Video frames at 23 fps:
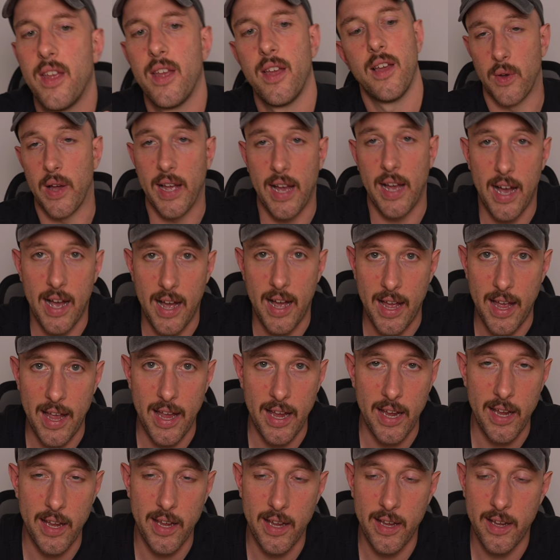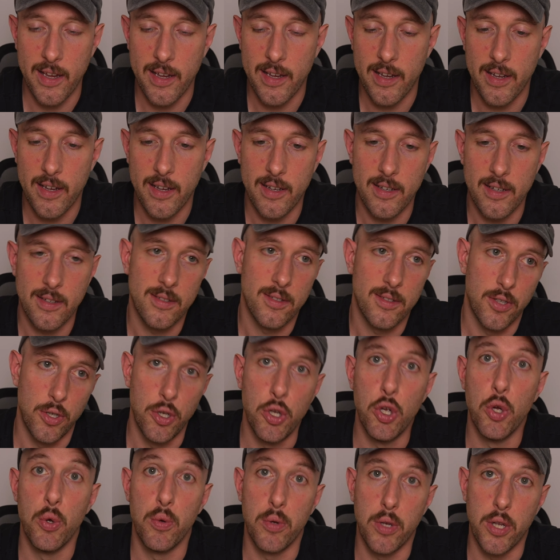I got a
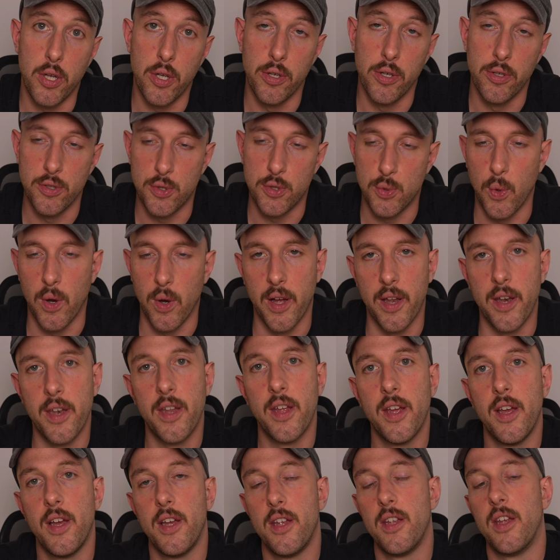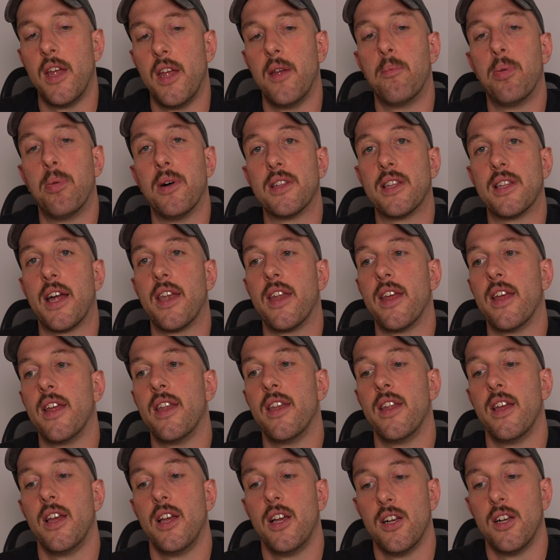new used one and put that in.
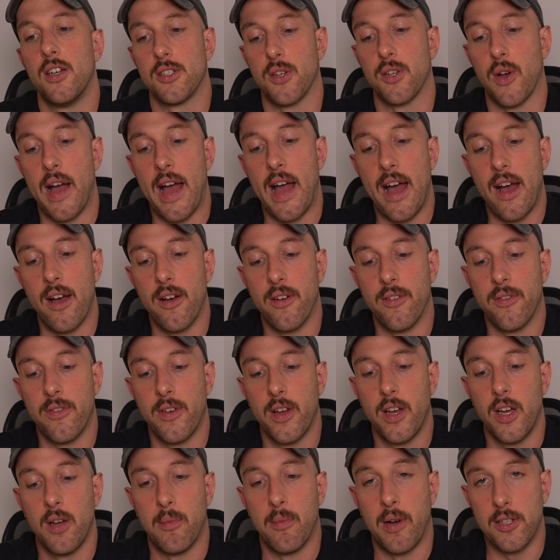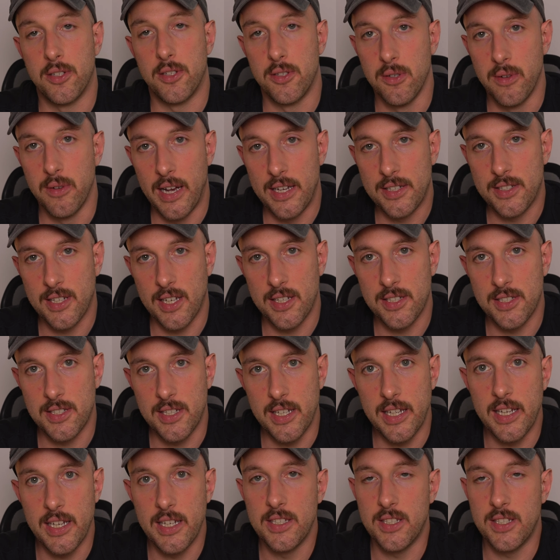So I have my two
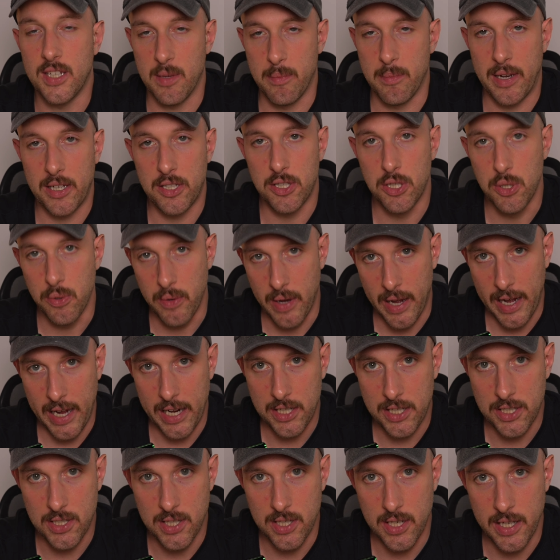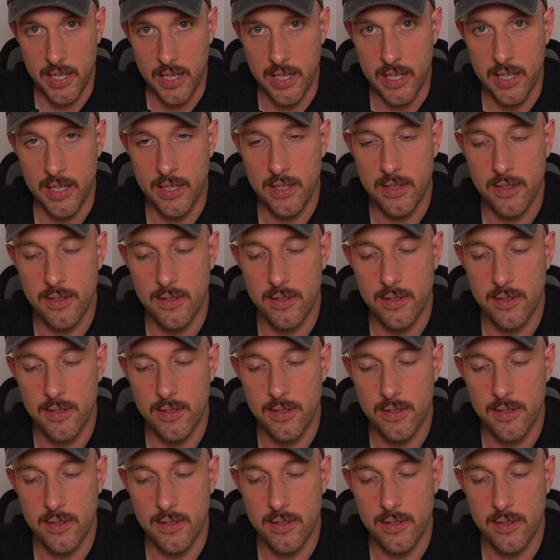SSDs and my two HDDs,